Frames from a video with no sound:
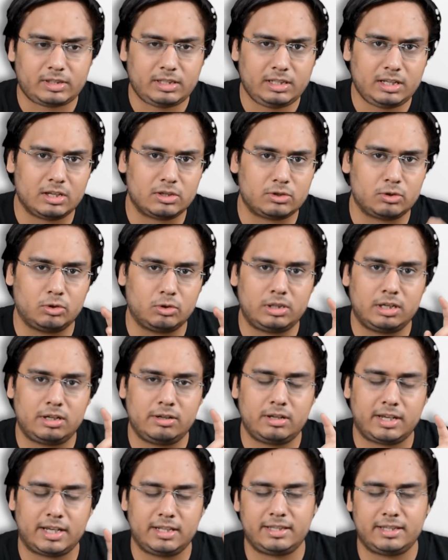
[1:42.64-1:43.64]
so
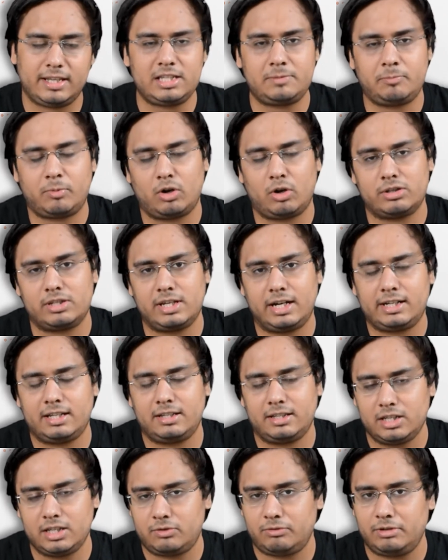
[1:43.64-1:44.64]
the in this project
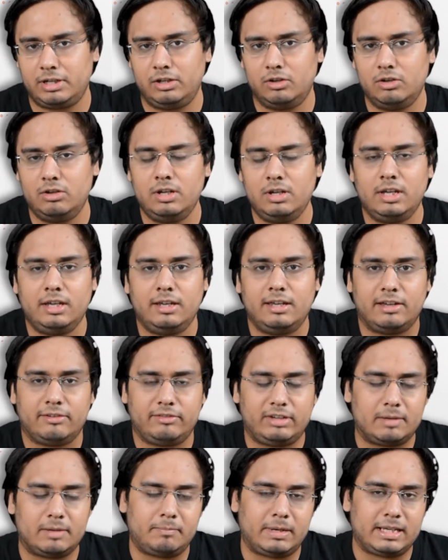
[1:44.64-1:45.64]
in this video
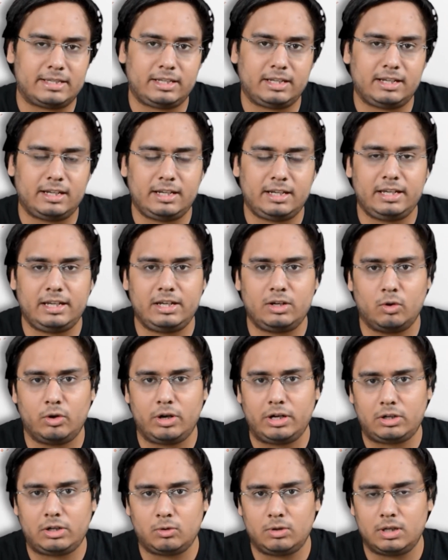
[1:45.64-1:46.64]
we are basically
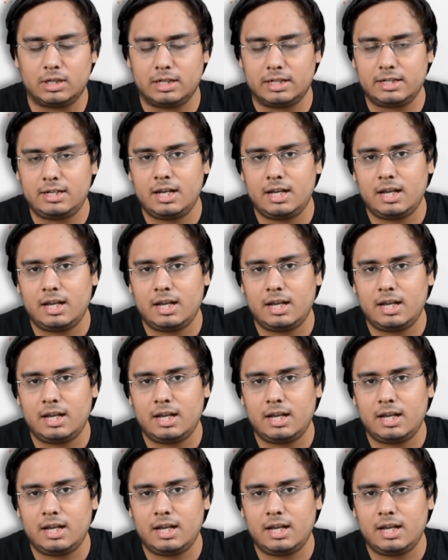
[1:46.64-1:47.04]
going to learn